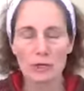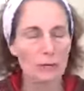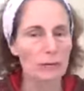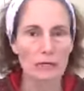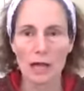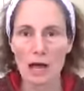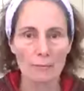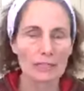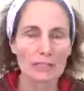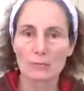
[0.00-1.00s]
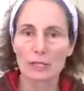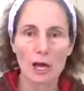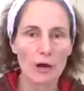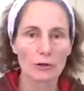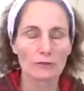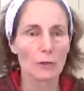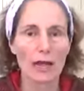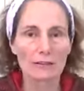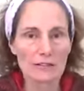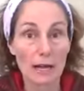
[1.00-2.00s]
Put them in the comments below if you
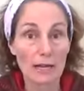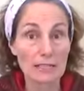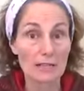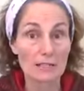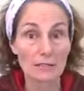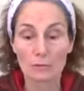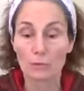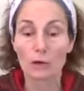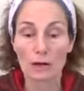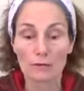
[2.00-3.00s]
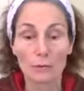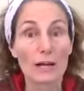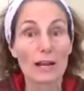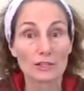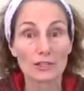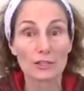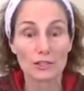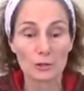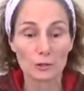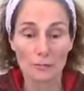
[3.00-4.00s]
have some ideas of what else you
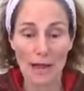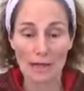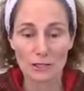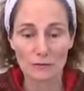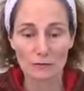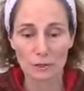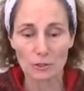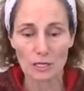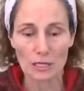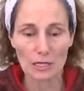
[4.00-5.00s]
can do with passion fruit.